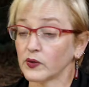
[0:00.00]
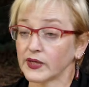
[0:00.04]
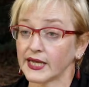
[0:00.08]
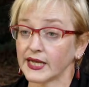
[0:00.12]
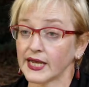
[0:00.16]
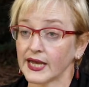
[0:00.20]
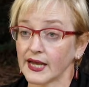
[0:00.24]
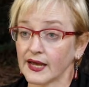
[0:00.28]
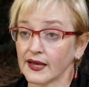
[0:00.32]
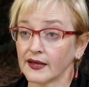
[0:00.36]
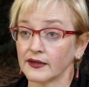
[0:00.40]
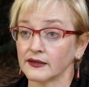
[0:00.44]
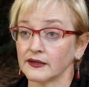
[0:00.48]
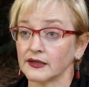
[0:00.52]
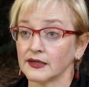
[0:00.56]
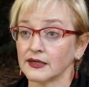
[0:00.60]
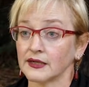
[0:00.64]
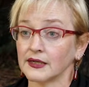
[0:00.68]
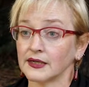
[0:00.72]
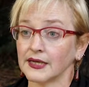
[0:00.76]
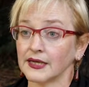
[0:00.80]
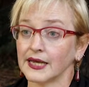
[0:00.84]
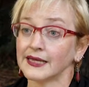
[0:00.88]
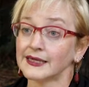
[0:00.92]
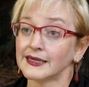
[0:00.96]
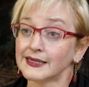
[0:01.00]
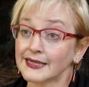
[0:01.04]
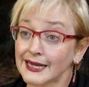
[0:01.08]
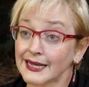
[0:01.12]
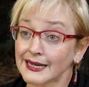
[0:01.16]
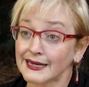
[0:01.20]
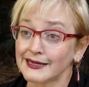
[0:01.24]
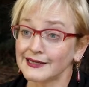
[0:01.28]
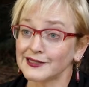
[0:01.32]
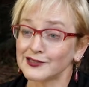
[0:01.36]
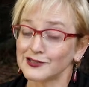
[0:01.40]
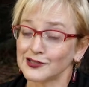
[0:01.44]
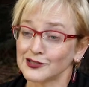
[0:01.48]
can't end
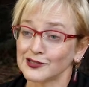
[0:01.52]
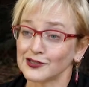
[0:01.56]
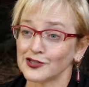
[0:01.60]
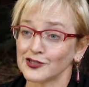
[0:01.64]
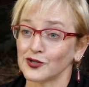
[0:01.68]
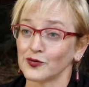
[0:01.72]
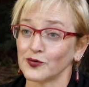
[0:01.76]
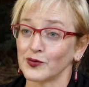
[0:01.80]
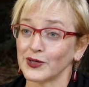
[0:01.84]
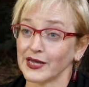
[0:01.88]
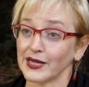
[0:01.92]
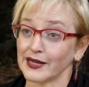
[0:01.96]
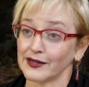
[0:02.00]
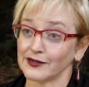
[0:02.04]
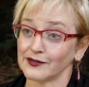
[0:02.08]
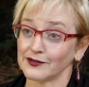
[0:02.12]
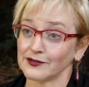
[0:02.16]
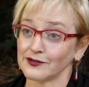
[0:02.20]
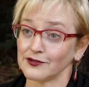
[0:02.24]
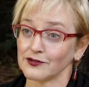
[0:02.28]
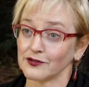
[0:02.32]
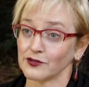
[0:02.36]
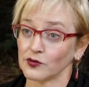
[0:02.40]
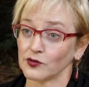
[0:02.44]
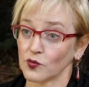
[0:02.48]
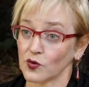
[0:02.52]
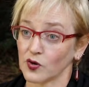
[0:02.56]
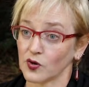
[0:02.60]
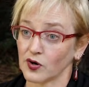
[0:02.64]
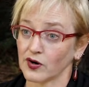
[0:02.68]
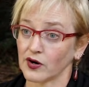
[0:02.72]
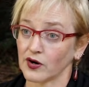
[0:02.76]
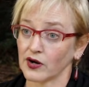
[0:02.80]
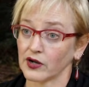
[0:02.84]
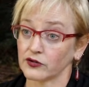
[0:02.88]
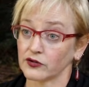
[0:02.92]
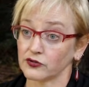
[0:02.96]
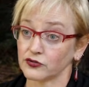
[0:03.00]
AIDS until we end the war
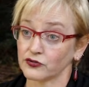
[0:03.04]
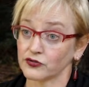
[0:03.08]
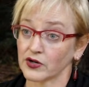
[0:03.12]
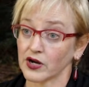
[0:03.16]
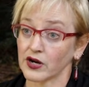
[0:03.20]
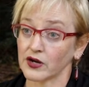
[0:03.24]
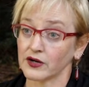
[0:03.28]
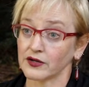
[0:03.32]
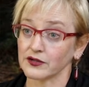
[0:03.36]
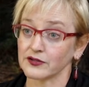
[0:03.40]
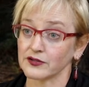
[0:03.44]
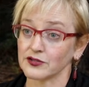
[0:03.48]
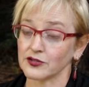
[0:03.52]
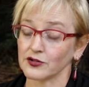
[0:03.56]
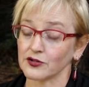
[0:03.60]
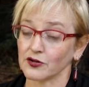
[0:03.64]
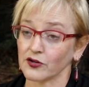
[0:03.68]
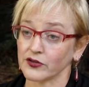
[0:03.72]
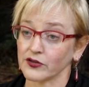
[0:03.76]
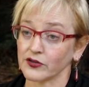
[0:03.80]
on drugs. There are all